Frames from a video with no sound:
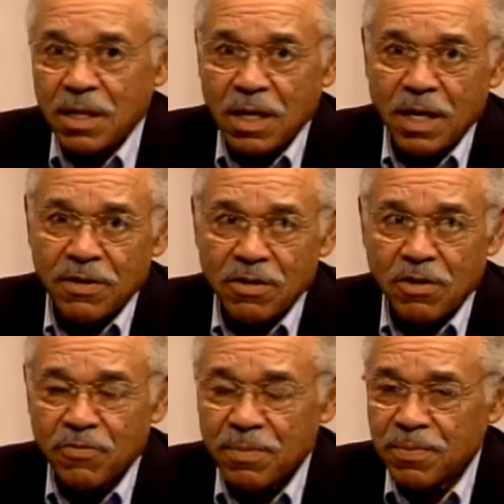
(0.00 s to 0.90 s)
Uh, you know,
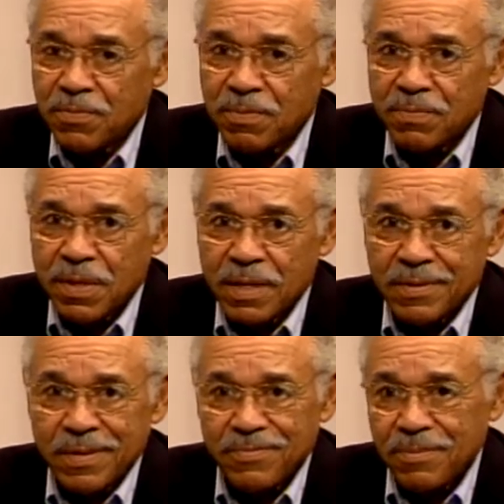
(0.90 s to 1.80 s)
from from
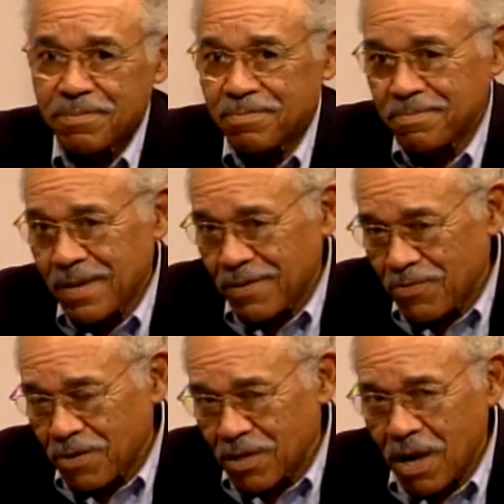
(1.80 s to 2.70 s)
uh, from as
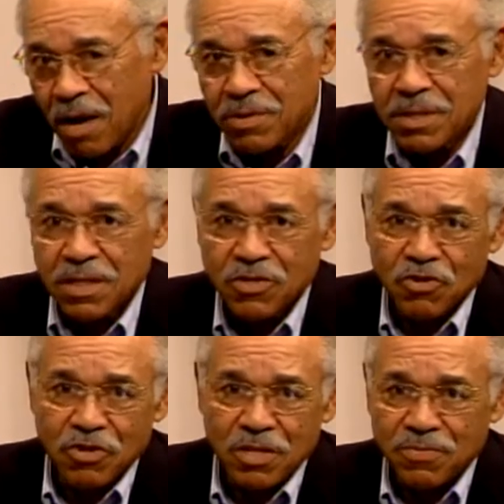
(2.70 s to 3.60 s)
far as Congress is
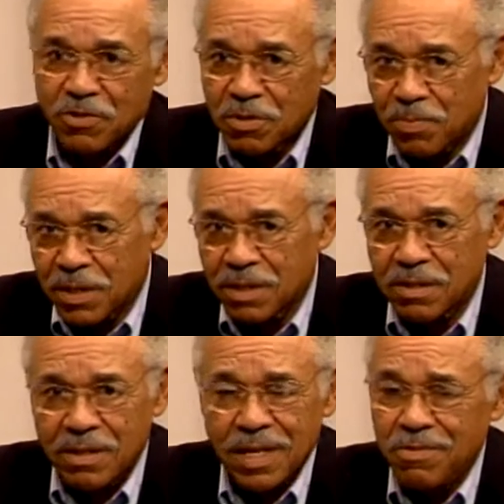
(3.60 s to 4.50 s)
concerned, as far as the president is
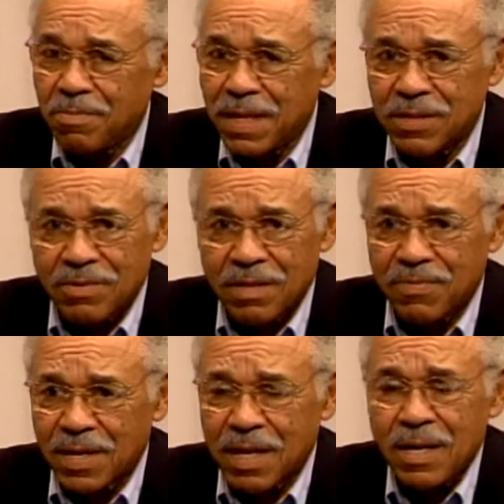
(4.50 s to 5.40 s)
concerned, everybody's trying to
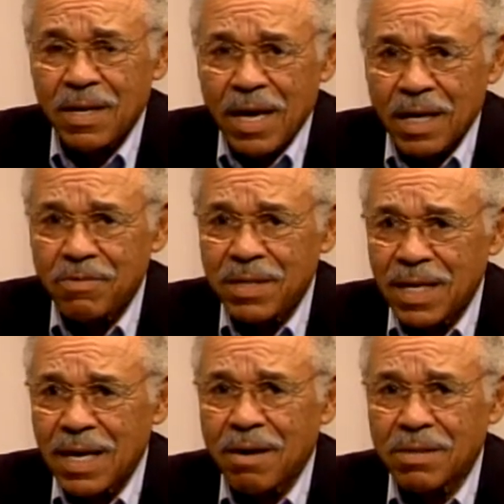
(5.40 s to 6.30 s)
figure out how do we
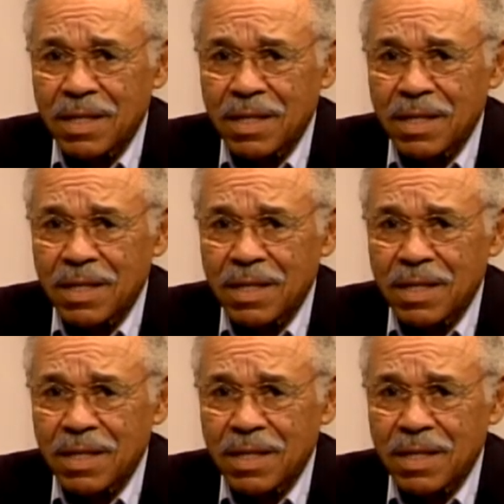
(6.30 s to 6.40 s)
get our